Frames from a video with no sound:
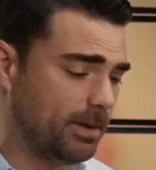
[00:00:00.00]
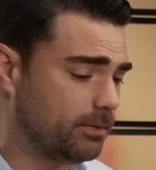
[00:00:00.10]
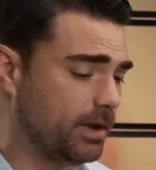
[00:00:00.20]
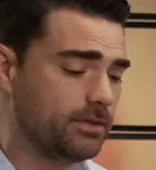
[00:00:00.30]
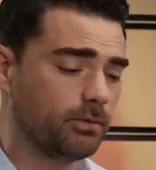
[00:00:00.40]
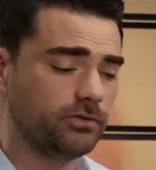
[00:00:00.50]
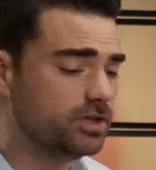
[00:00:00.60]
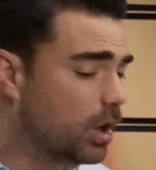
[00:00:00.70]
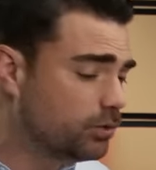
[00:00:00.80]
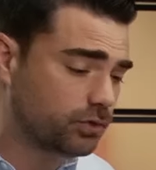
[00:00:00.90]
By the way, there was
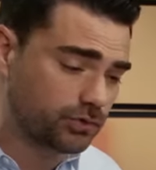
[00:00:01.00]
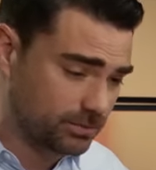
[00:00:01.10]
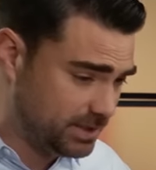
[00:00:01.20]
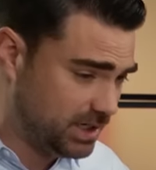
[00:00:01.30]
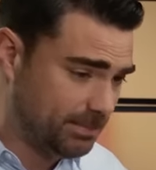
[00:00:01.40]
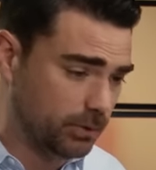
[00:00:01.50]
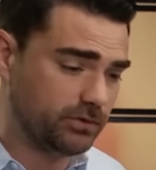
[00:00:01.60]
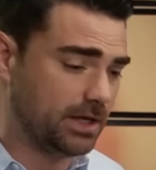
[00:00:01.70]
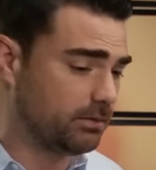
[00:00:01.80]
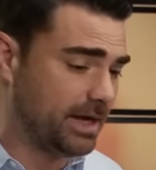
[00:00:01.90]
no social media
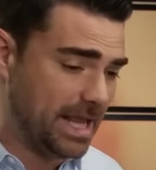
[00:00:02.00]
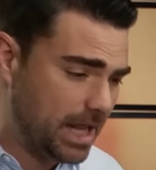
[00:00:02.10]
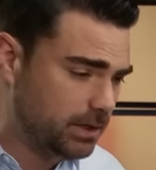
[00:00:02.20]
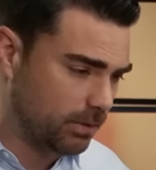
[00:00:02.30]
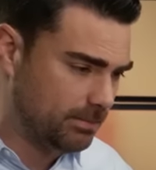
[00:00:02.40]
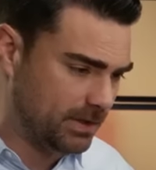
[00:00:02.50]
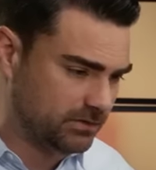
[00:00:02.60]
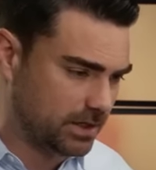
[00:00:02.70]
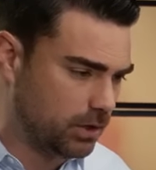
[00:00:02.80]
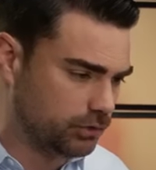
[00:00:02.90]
post denigrating anyone
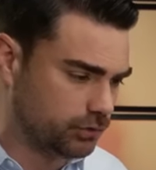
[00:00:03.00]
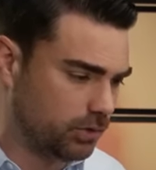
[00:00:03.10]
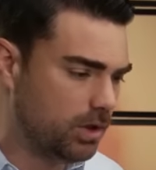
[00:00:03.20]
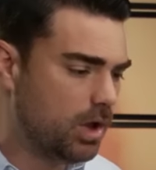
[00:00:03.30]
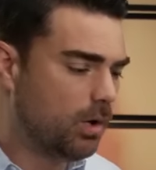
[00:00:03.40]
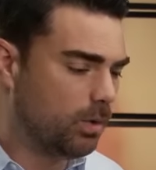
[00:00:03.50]
based on cultural